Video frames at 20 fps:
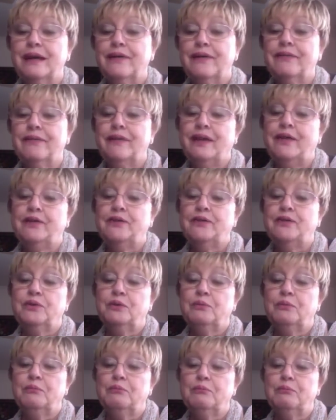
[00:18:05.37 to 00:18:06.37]
Thank
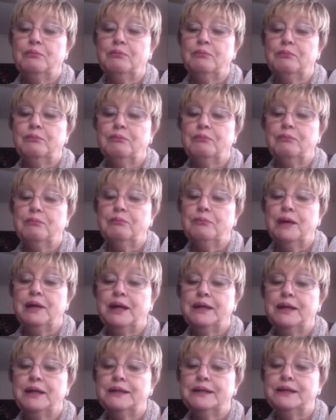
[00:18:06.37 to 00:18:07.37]
you,
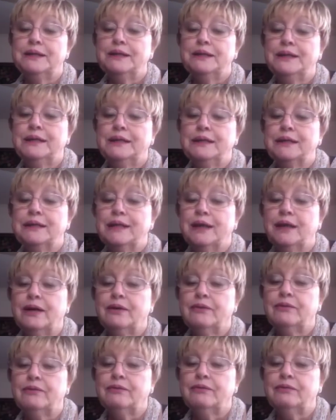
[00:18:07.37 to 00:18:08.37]

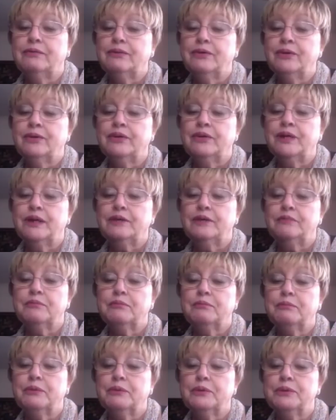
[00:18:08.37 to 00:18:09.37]
Merdina Vernon.
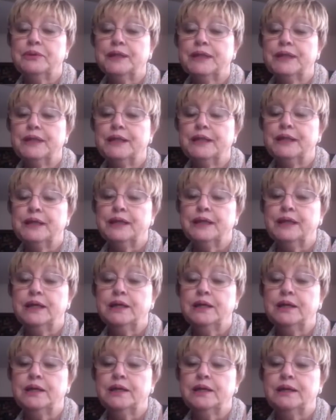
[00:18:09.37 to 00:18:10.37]
Merdina?
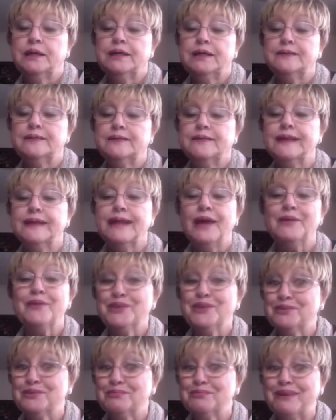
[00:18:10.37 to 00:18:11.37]
Is that how
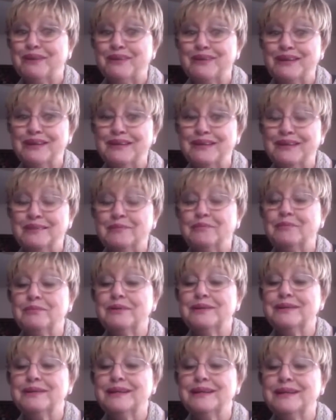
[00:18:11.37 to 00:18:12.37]
you spell it?
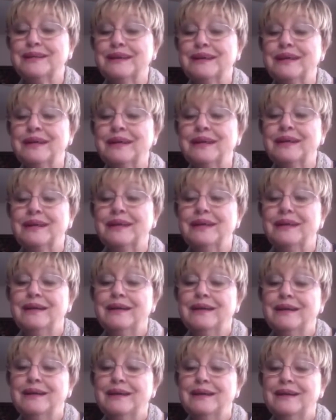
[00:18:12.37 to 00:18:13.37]
Merdina?
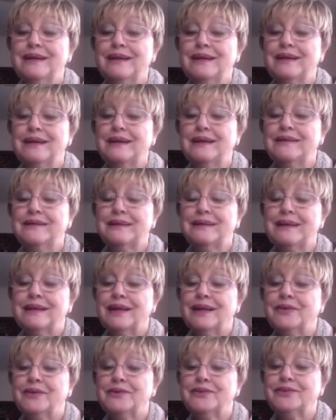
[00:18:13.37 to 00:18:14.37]
Is that
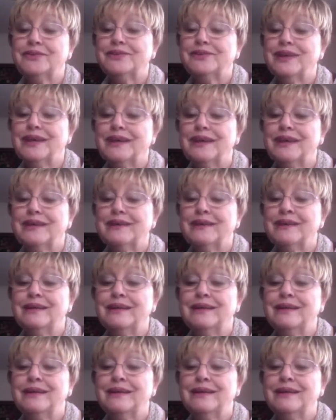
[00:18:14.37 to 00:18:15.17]
how you say it?